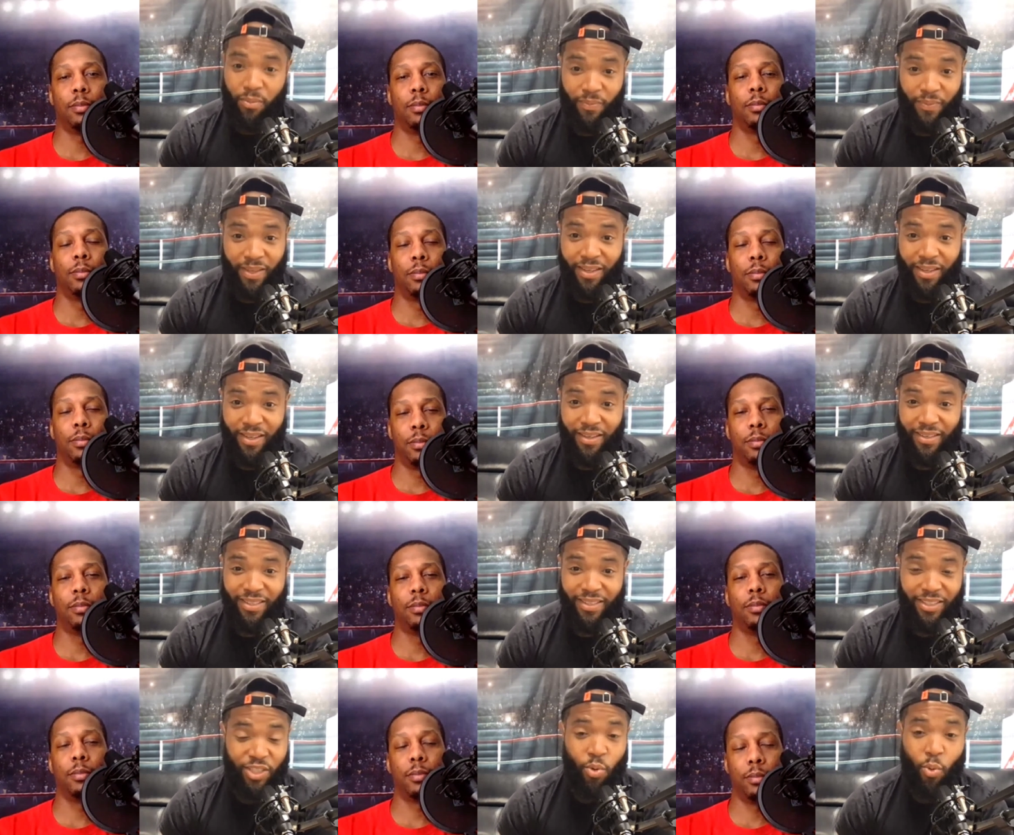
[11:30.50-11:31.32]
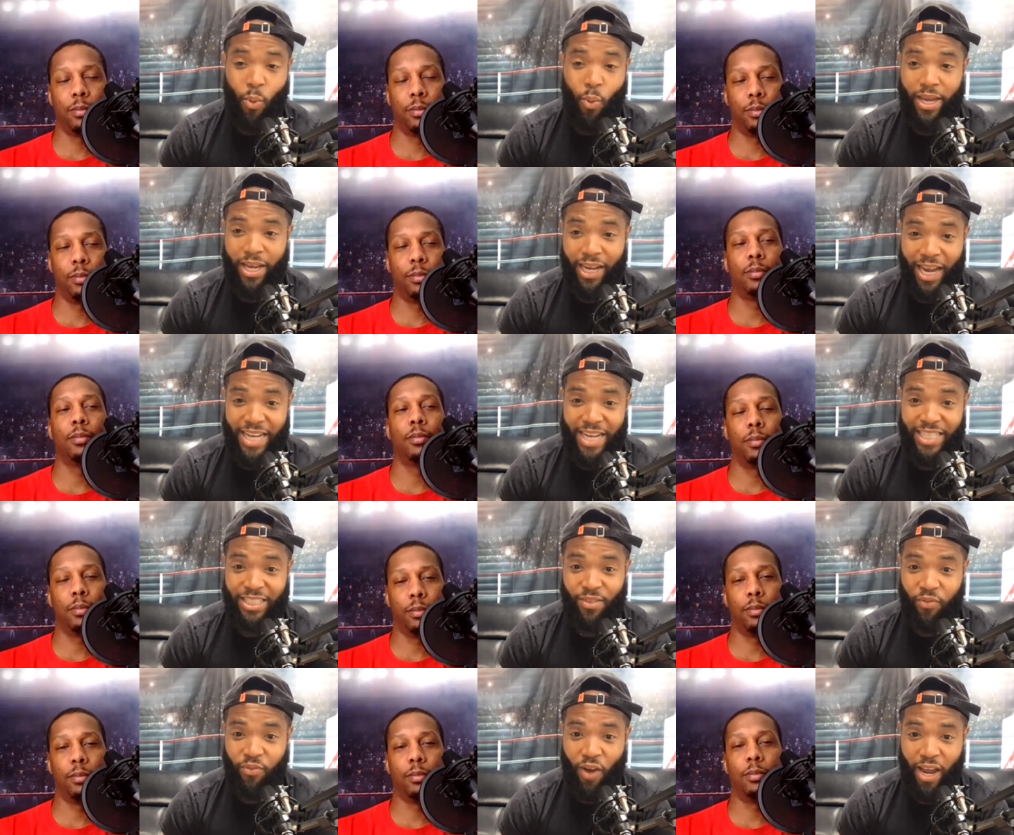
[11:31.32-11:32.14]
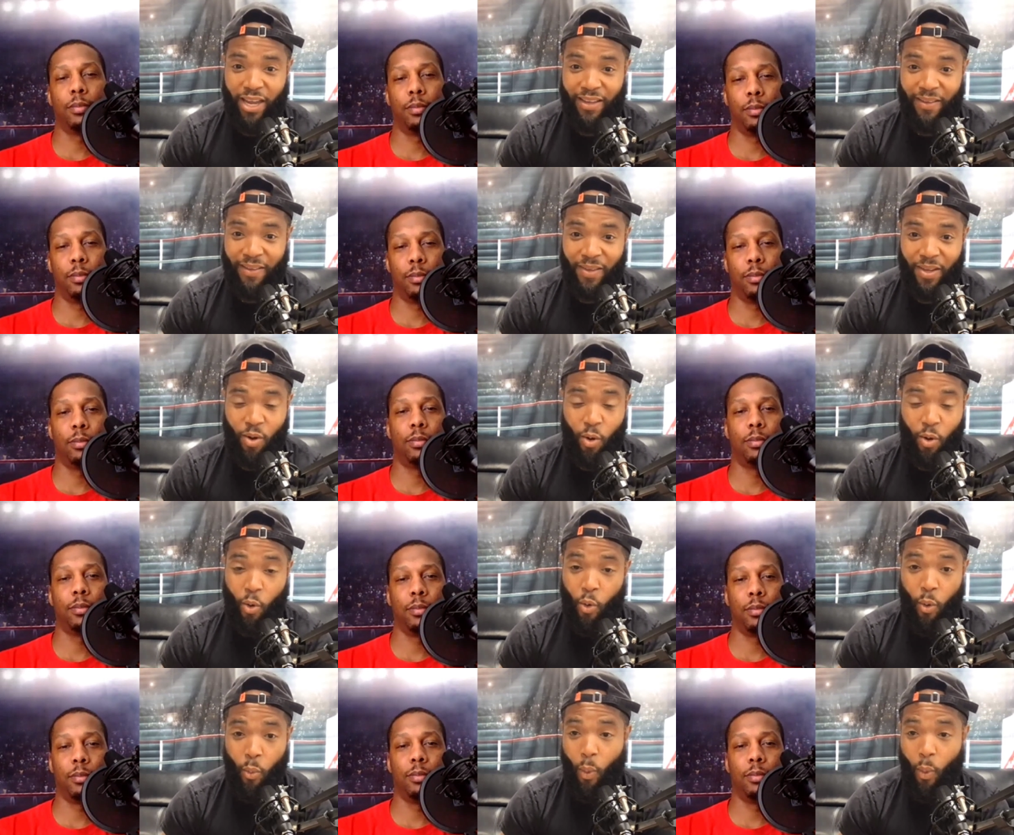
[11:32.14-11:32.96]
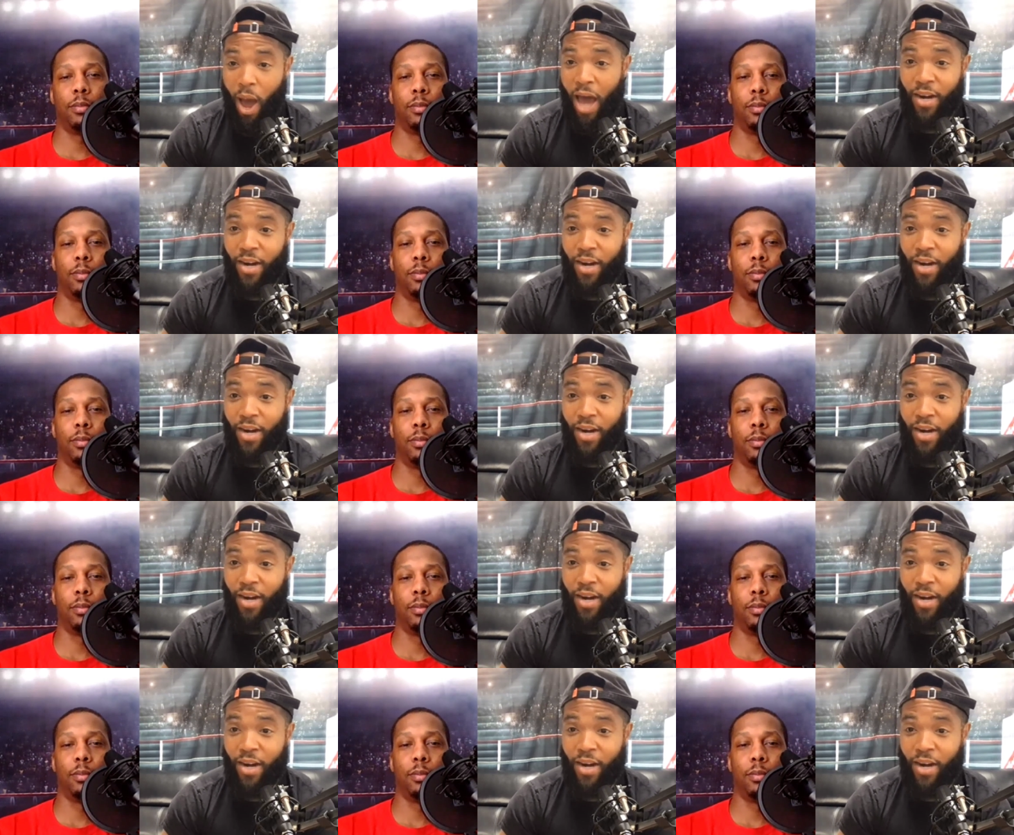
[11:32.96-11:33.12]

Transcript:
Speaker 1: up two weight classes to fight or